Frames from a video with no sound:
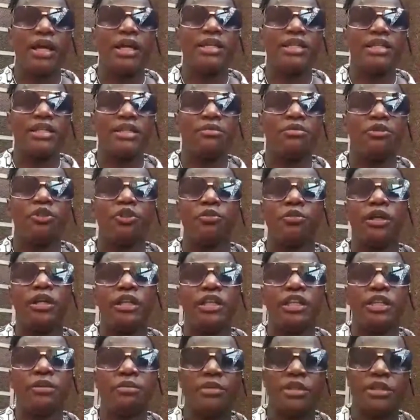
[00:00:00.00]
naye ate buli
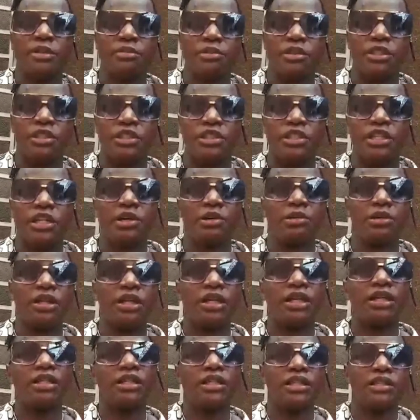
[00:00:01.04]
omwayina emirimu
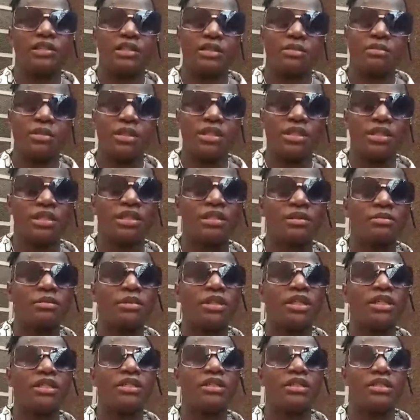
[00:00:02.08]
gyakola Andy is a
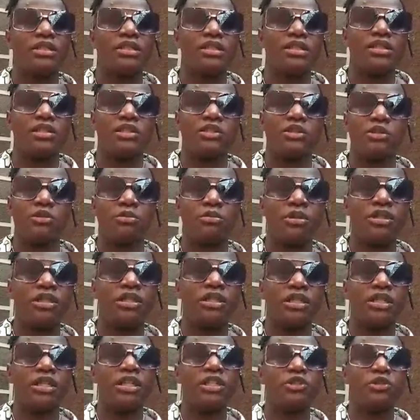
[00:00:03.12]
businessman is so
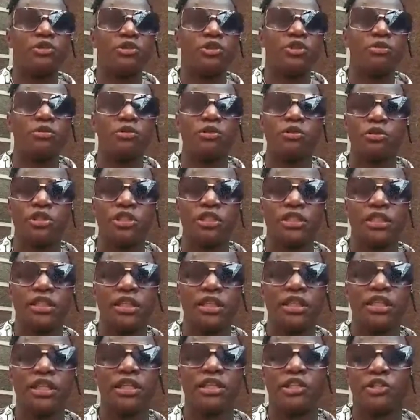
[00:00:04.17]
busy era ekyo nsobola
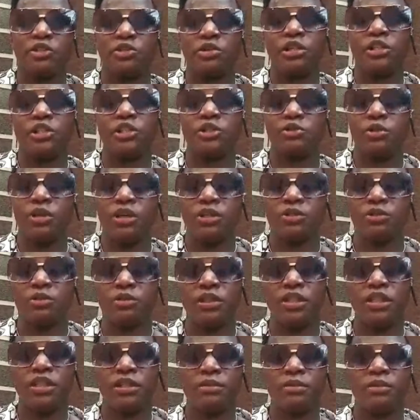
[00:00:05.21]
okukitegeera tekirwa
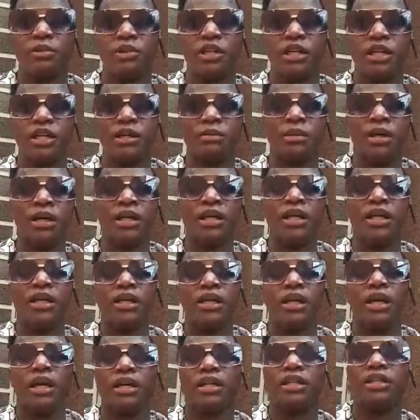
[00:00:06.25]
kitwatudde ne mugamba
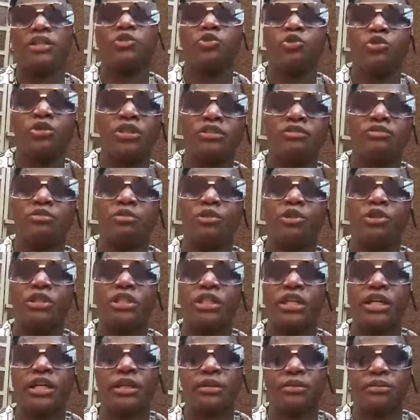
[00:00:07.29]
I need to give
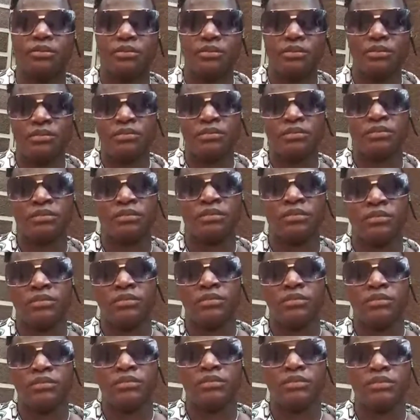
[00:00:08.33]
more time
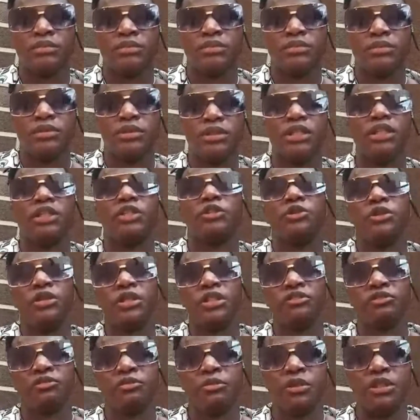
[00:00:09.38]
than
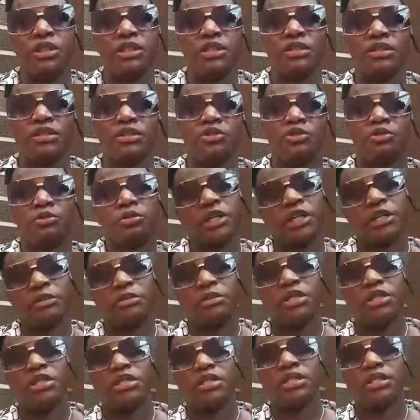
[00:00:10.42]
you give me to
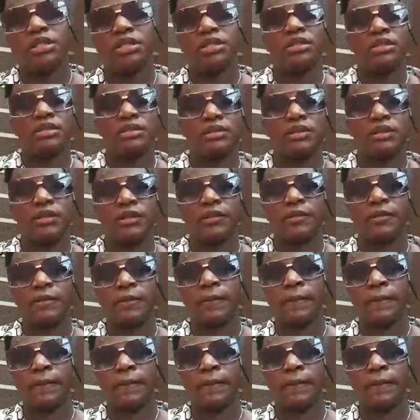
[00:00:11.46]
my business.